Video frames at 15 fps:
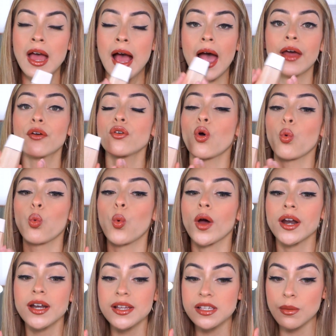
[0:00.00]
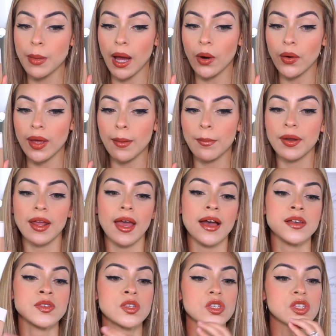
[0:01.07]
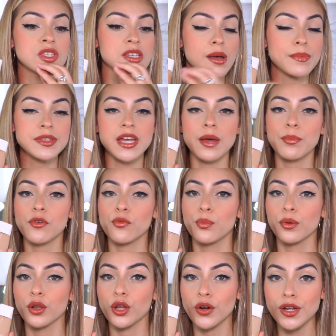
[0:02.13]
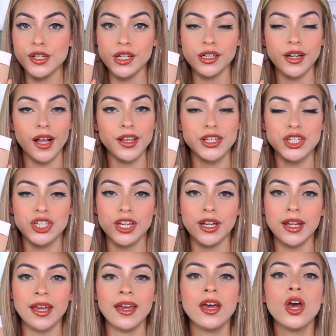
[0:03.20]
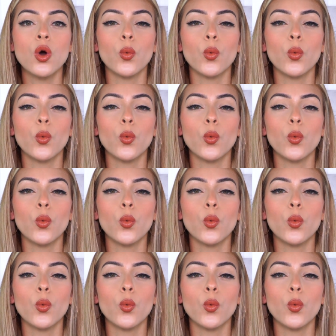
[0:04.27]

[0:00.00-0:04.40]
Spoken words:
I don't know what it is about it, but it has some type of blurring technology in it.